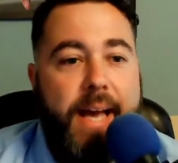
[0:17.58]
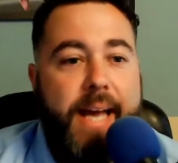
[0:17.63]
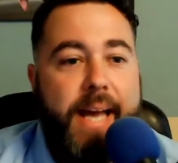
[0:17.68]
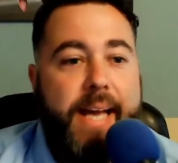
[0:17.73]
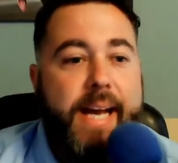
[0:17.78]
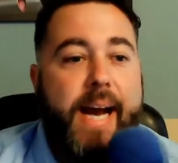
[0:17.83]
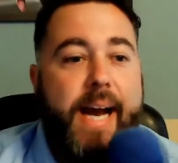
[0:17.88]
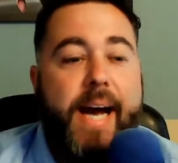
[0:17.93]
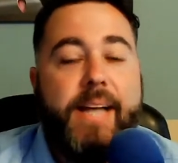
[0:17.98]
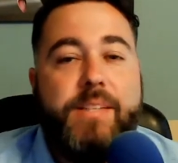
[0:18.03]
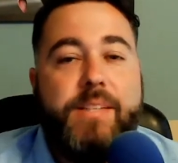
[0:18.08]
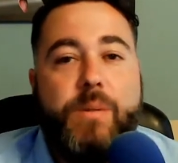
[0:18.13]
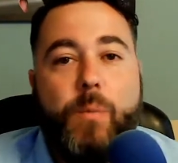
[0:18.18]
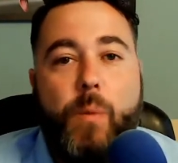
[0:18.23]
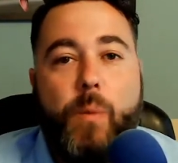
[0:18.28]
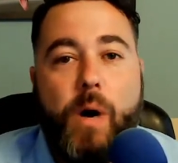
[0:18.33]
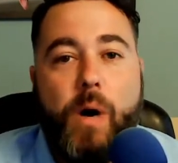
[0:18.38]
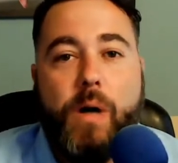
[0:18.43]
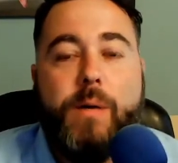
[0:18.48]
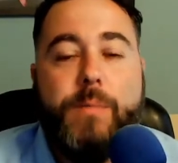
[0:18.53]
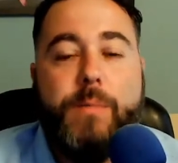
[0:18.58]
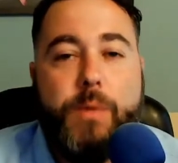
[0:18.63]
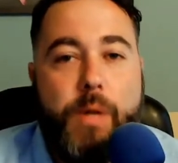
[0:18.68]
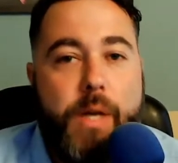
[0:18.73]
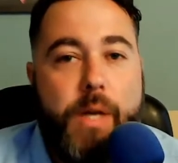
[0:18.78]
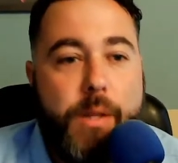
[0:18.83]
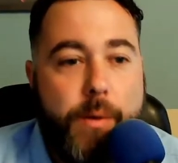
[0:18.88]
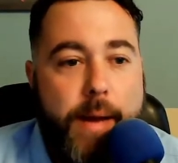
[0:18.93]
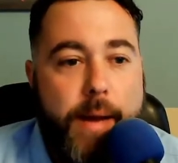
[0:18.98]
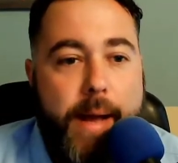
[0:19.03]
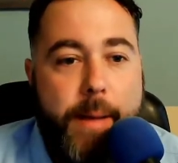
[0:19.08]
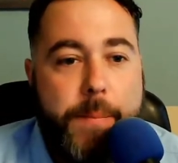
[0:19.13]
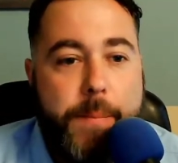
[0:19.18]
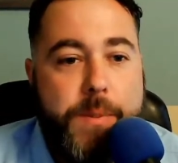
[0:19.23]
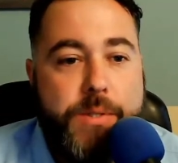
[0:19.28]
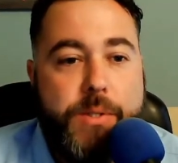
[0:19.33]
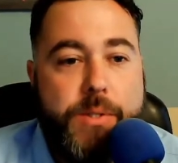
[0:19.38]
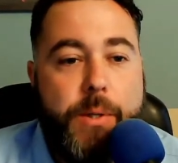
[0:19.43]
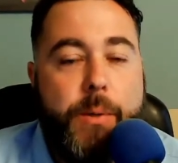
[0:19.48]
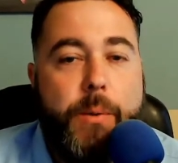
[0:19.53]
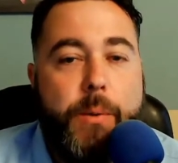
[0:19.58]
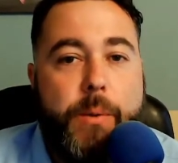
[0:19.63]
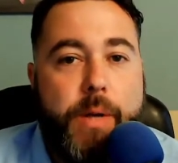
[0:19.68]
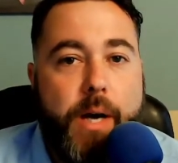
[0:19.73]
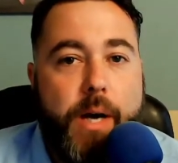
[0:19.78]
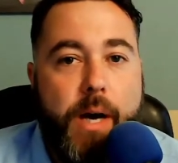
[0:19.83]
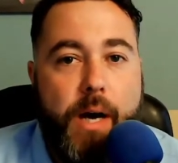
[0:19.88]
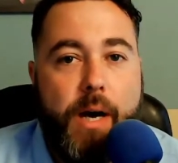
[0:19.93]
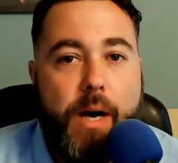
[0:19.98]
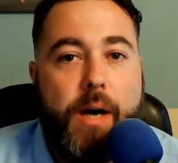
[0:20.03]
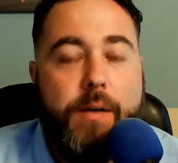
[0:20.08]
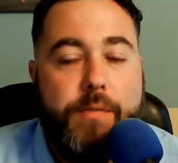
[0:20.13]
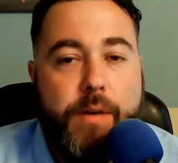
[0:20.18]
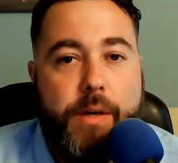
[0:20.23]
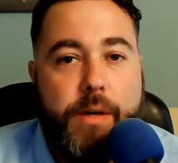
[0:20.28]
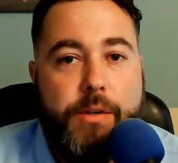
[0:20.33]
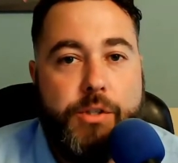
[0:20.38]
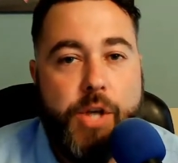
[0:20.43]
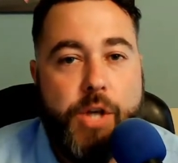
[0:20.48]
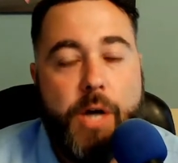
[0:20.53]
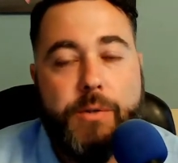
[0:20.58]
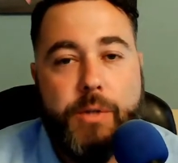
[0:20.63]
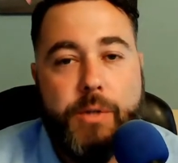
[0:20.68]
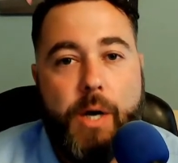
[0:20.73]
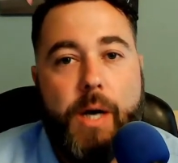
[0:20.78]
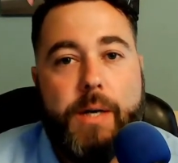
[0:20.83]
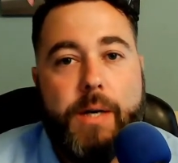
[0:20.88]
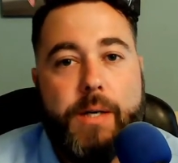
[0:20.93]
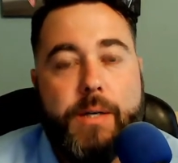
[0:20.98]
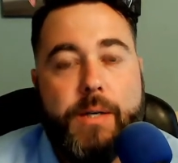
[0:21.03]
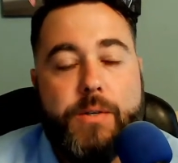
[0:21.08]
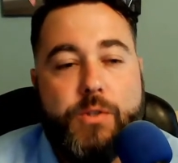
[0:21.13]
guys, and welcome to another episode of Dog Talk.